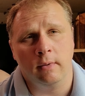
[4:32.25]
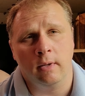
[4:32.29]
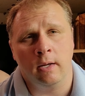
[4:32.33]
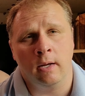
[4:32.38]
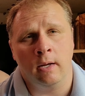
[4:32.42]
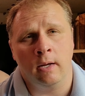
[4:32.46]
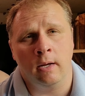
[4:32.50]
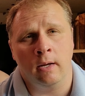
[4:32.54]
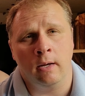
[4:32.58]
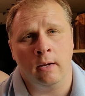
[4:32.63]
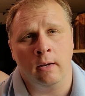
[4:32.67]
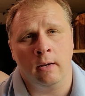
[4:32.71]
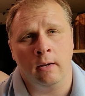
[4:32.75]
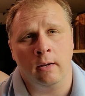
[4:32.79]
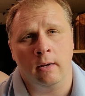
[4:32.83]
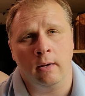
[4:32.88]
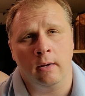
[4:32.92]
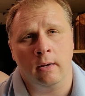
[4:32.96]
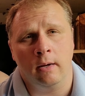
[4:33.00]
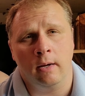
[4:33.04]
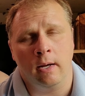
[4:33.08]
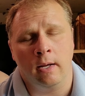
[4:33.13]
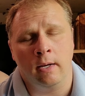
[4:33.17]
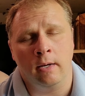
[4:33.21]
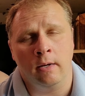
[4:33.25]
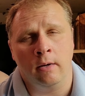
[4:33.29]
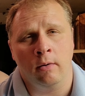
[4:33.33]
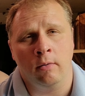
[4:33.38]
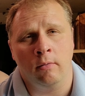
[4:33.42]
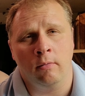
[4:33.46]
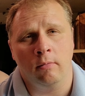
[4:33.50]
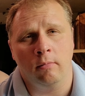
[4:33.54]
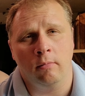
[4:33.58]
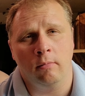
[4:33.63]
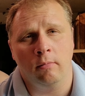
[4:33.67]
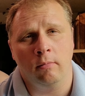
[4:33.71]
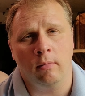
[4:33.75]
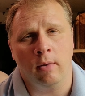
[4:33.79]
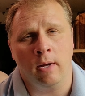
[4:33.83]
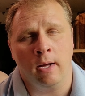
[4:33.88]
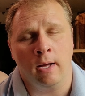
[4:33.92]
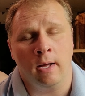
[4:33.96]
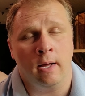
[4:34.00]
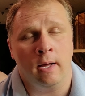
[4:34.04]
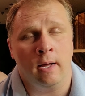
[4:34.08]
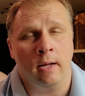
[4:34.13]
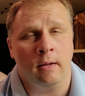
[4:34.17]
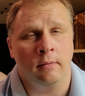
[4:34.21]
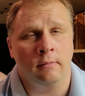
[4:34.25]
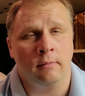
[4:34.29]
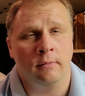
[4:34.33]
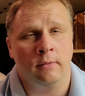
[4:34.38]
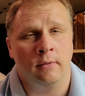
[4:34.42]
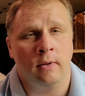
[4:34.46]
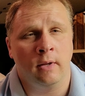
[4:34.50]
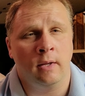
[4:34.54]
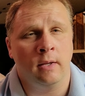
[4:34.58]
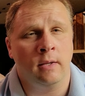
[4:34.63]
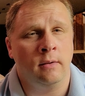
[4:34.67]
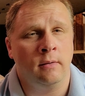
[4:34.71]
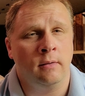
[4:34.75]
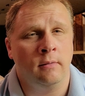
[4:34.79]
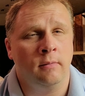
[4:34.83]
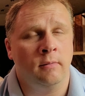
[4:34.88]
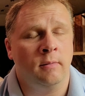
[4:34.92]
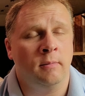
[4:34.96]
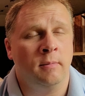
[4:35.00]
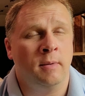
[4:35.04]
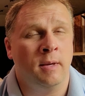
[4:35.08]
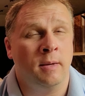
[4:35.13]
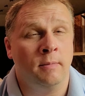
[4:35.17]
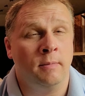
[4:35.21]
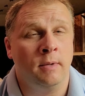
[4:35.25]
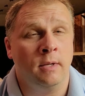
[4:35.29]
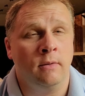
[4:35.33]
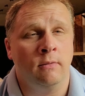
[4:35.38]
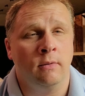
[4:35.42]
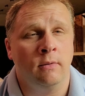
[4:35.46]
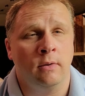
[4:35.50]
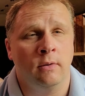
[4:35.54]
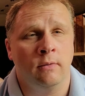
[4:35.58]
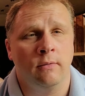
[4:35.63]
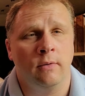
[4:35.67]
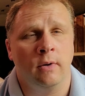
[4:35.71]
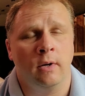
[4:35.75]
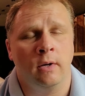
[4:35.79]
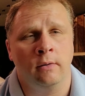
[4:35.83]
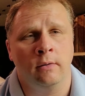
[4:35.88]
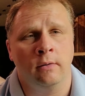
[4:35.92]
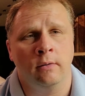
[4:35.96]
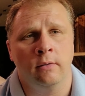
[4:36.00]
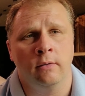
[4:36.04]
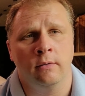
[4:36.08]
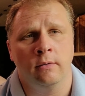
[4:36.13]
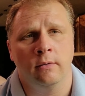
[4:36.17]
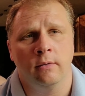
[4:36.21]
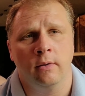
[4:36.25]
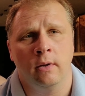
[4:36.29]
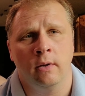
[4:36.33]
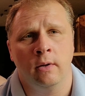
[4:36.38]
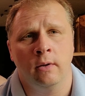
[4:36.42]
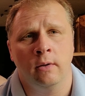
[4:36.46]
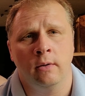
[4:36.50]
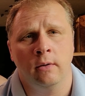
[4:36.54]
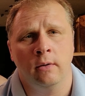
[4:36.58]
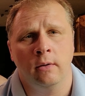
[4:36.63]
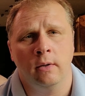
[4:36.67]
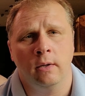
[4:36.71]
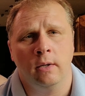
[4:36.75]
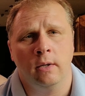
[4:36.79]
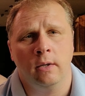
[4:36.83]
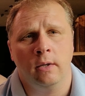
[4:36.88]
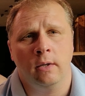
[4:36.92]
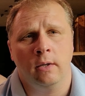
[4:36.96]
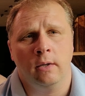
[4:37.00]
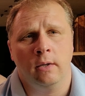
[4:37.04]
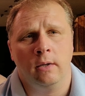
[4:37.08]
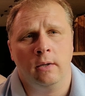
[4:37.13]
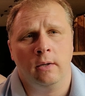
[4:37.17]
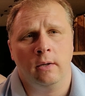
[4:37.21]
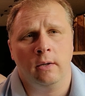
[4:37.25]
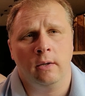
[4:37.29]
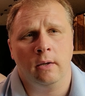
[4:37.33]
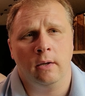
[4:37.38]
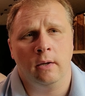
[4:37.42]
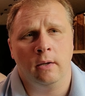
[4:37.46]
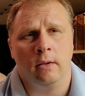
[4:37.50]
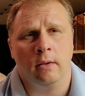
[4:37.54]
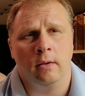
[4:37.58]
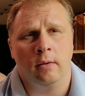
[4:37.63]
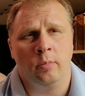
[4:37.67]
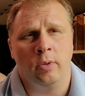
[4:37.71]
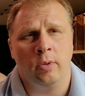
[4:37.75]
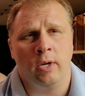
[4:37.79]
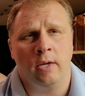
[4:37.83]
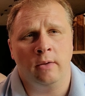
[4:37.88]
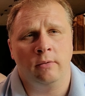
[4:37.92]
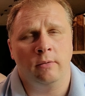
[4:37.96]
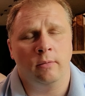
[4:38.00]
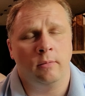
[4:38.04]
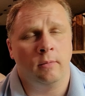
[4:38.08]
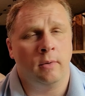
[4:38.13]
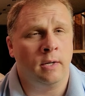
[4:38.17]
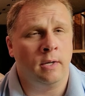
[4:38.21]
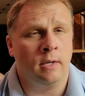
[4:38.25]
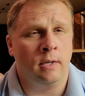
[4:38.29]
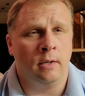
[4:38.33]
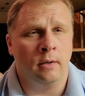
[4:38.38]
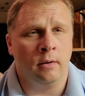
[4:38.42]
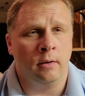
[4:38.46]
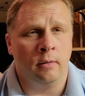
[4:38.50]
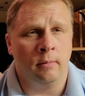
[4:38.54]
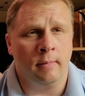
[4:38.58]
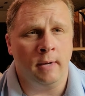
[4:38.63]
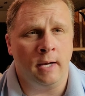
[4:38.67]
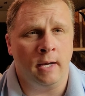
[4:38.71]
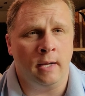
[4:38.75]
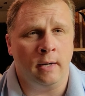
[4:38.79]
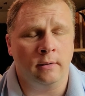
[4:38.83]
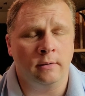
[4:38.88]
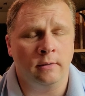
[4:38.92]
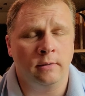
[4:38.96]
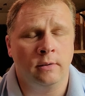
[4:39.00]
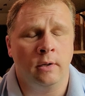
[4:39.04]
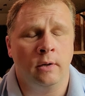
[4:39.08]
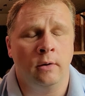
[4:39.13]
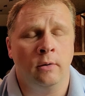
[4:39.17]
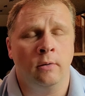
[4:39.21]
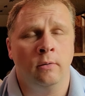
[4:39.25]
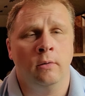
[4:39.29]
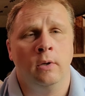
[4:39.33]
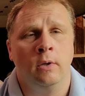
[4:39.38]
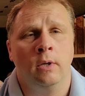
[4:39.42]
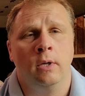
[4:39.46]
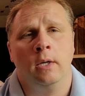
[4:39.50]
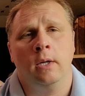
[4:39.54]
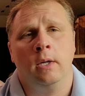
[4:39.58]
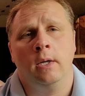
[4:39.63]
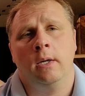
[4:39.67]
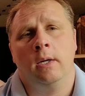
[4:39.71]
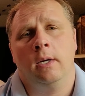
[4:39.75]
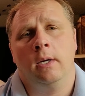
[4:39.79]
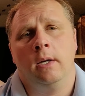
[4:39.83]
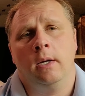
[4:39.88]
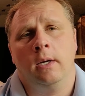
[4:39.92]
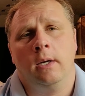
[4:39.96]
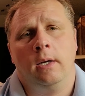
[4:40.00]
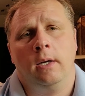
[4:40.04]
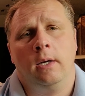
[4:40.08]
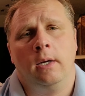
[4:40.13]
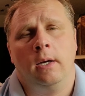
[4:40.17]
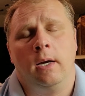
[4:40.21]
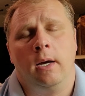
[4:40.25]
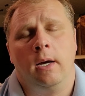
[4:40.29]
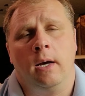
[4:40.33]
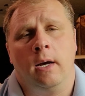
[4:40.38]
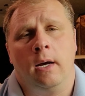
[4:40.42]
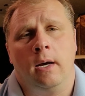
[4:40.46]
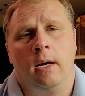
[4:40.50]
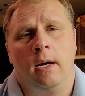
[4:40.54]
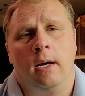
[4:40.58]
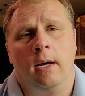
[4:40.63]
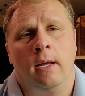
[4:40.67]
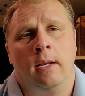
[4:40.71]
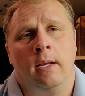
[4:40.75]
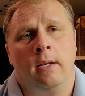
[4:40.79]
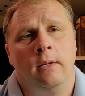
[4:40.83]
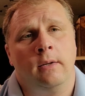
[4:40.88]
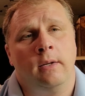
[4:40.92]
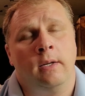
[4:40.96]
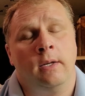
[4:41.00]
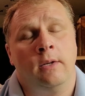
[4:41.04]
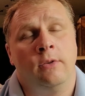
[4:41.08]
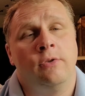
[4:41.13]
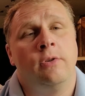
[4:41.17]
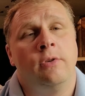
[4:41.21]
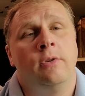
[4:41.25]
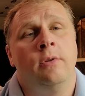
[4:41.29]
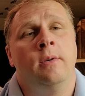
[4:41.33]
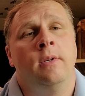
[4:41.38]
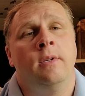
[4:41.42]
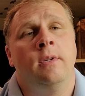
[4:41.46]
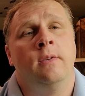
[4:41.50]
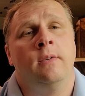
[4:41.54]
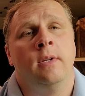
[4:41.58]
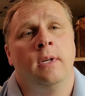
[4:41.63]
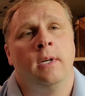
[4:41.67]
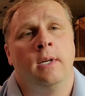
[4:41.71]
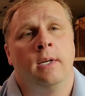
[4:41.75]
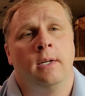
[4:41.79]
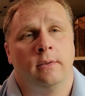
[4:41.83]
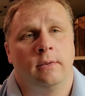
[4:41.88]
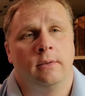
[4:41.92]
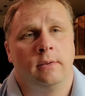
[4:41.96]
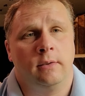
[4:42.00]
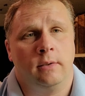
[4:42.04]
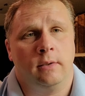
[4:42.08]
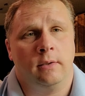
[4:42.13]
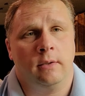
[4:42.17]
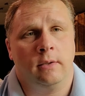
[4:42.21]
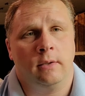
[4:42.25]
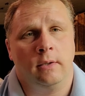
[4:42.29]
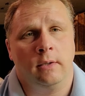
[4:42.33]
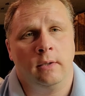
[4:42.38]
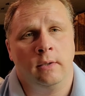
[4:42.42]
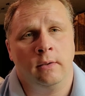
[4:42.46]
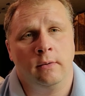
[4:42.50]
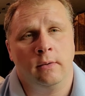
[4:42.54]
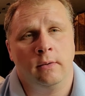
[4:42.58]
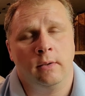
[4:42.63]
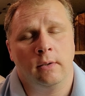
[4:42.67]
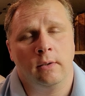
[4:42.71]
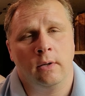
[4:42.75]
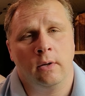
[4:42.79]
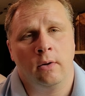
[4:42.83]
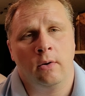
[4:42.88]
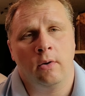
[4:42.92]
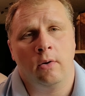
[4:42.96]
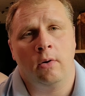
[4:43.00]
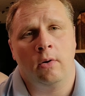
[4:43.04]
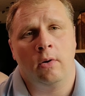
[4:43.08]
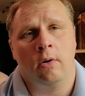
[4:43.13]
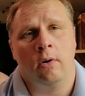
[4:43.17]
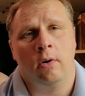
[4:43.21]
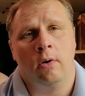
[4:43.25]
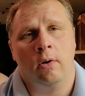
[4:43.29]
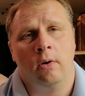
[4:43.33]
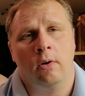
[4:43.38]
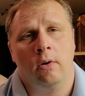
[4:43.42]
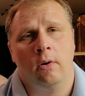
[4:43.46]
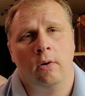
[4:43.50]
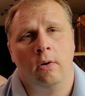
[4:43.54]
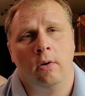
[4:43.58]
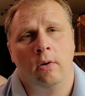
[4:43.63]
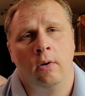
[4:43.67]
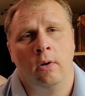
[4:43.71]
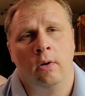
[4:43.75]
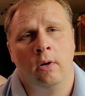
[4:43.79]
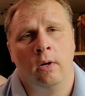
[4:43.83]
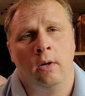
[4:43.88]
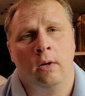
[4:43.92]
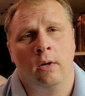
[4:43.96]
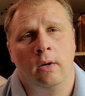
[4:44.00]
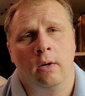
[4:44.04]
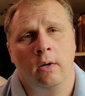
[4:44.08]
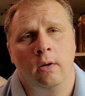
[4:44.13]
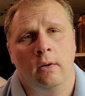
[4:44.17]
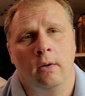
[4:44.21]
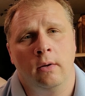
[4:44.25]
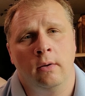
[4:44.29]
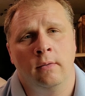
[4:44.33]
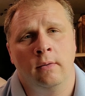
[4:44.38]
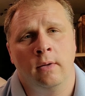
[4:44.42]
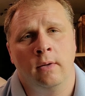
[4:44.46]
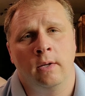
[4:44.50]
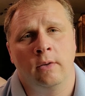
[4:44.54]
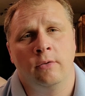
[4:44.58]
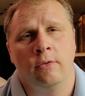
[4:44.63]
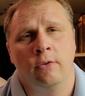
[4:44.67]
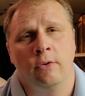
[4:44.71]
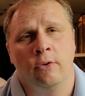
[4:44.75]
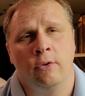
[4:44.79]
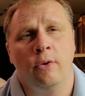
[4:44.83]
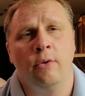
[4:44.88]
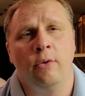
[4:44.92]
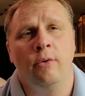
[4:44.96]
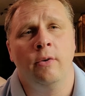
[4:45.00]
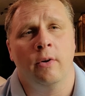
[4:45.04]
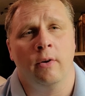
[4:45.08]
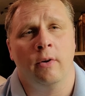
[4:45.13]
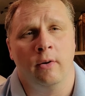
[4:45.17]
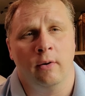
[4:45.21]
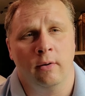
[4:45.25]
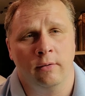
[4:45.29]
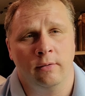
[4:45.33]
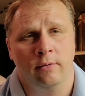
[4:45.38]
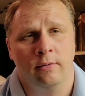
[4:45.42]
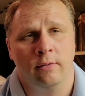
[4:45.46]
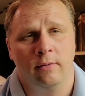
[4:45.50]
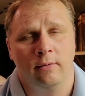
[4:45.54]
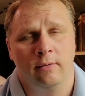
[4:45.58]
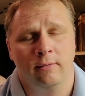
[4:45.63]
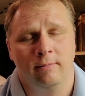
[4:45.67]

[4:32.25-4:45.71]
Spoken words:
I'd say maybe even the father and son that passed away didn't know about it. So, and the issue is that the car is actually two cars.